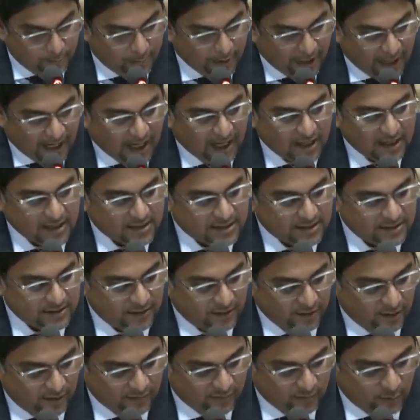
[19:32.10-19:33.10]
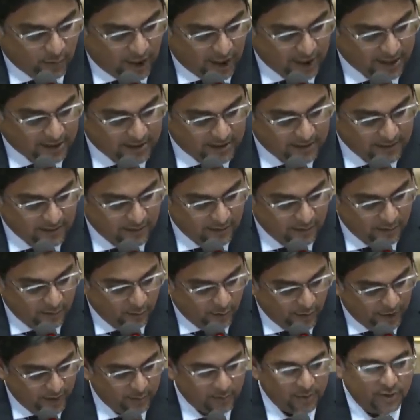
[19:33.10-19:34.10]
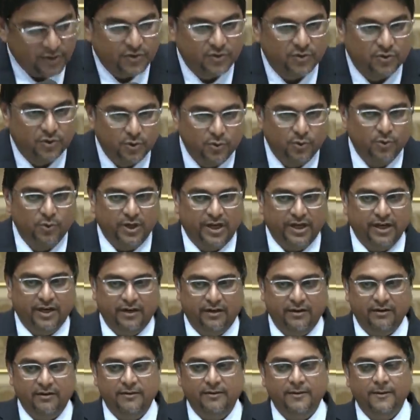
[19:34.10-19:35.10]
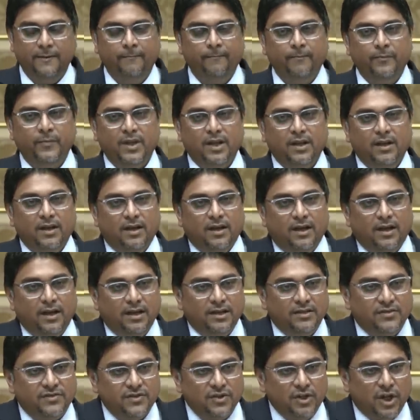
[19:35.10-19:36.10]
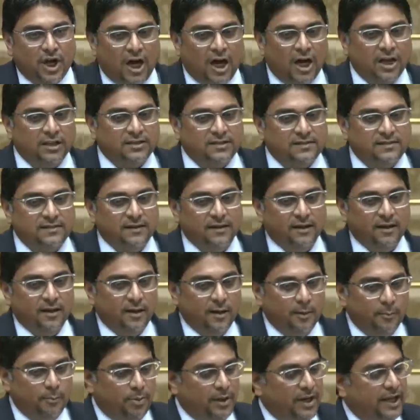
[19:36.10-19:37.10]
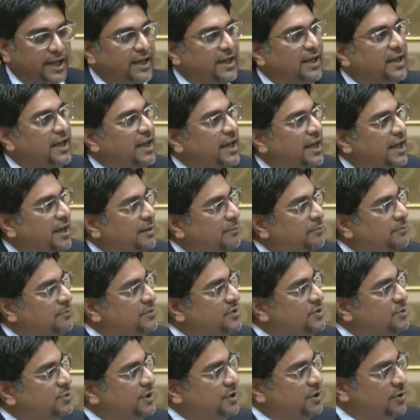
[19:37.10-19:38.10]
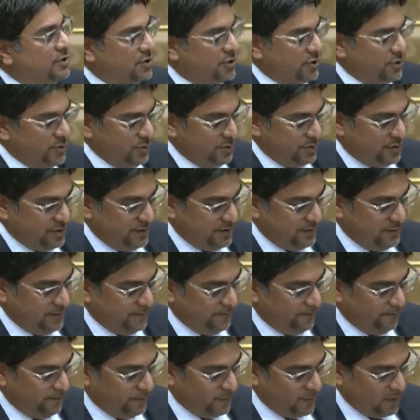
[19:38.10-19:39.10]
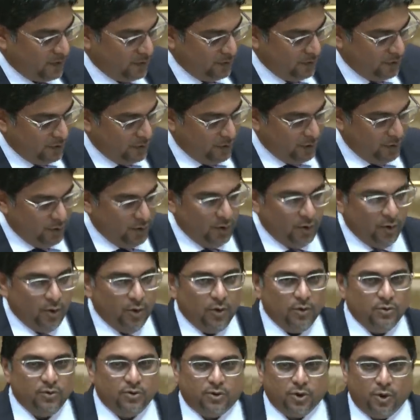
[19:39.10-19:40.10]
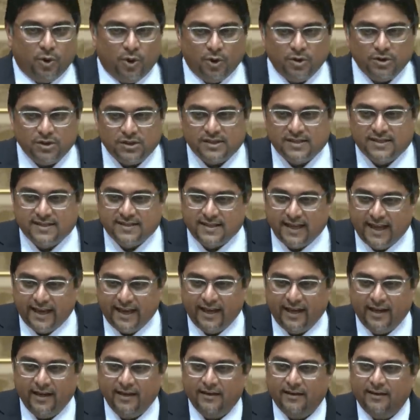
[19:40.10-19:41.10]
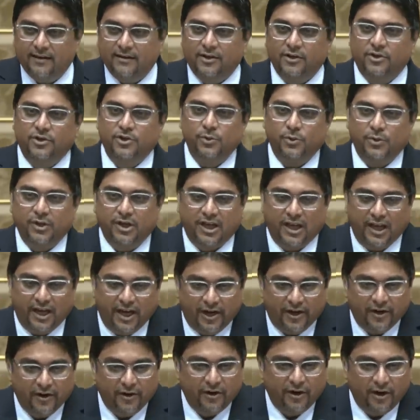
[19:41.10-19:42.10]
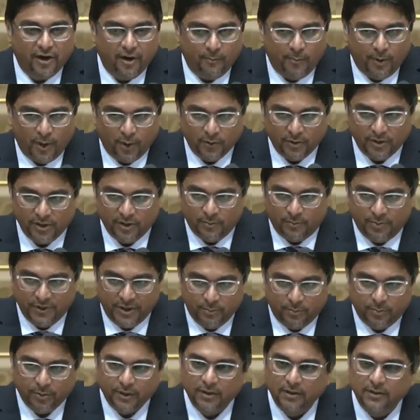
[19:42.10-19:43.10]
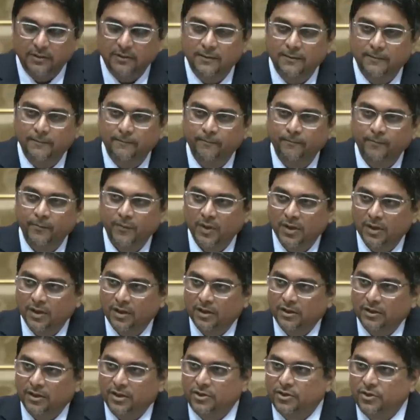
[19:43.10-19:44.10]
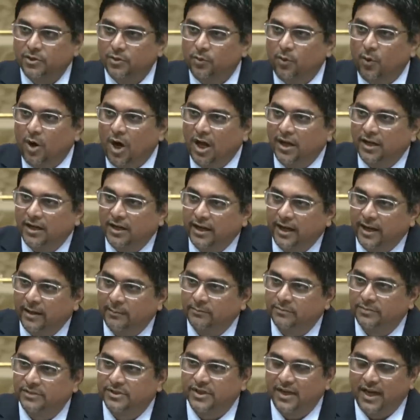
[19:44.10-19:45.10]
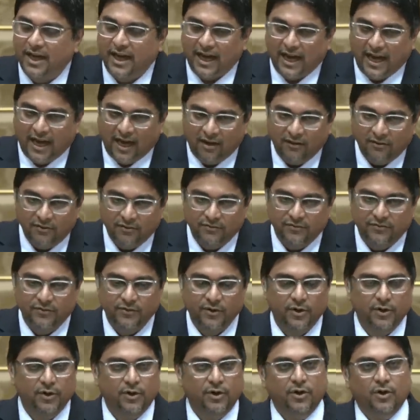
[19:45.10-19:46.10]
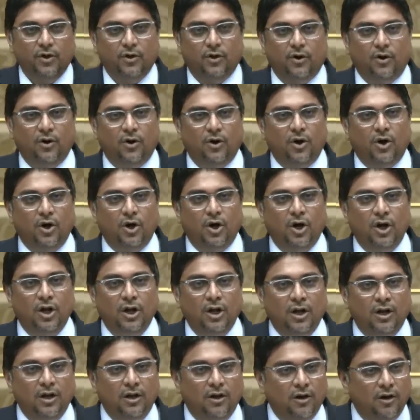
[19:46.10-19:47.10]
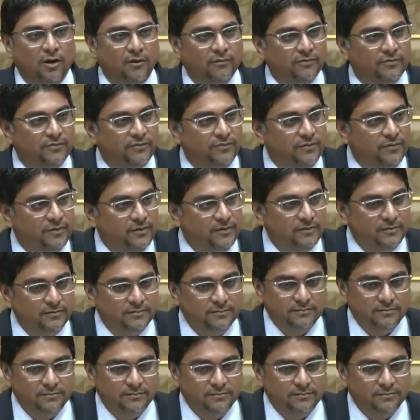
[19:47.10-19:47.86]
part of what we must do here is not play games with the truth. Don't say that you care about the people, that you want them to have all of